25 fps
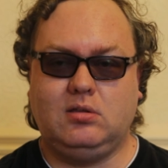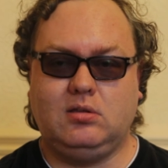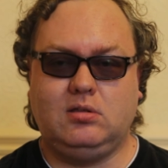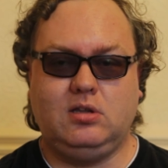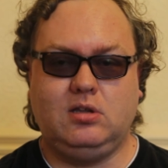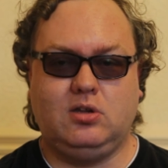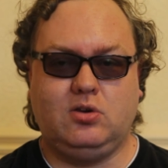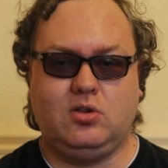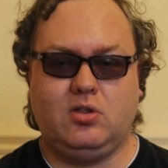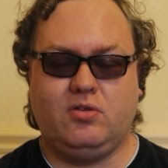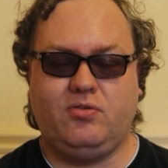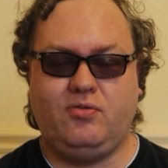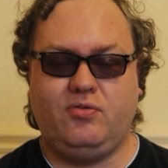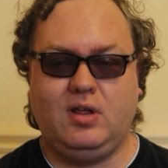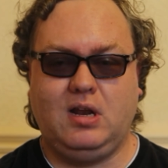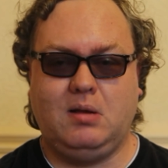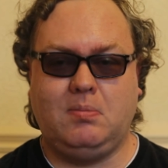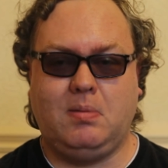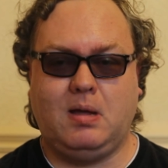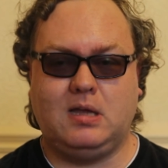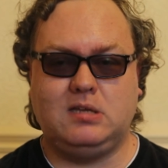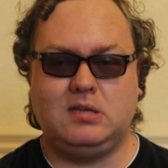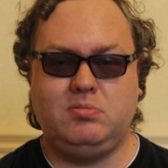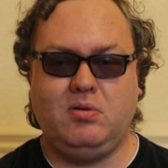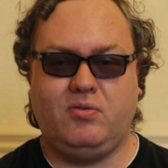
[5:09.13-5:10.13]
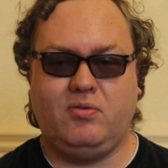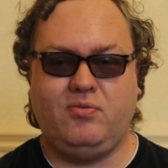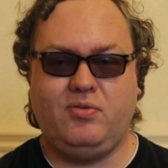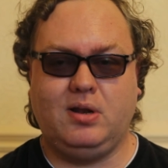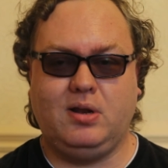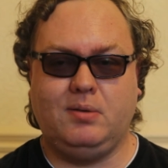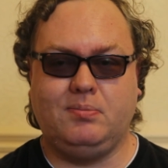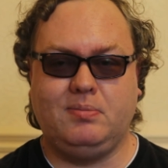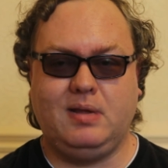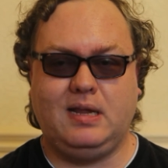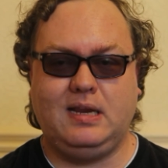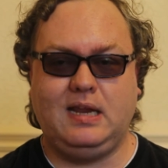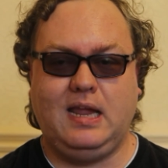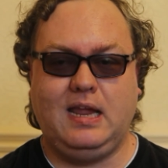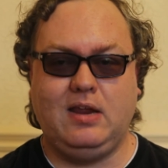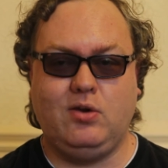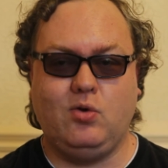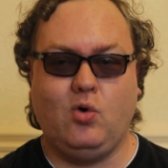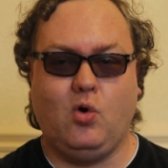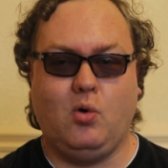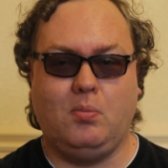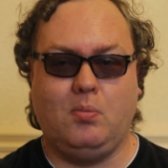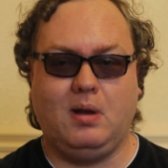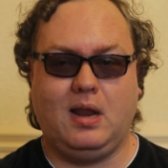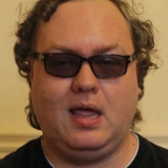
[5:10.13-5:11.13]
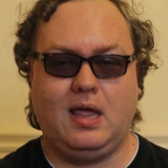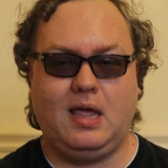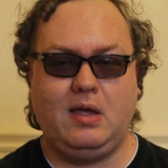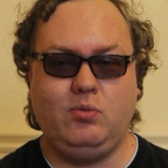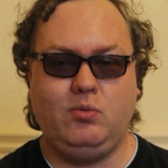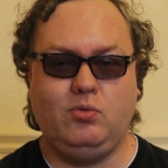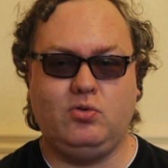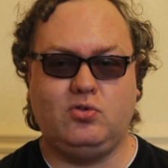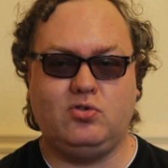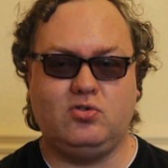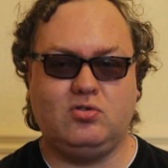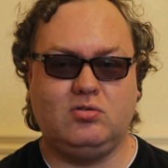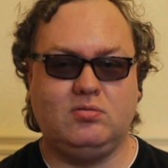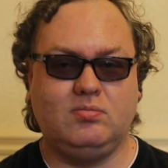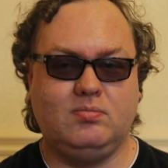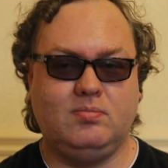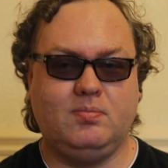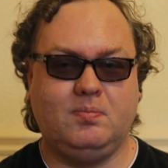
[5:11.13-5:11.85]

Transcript: you know, the film has to be filmed in a normal house.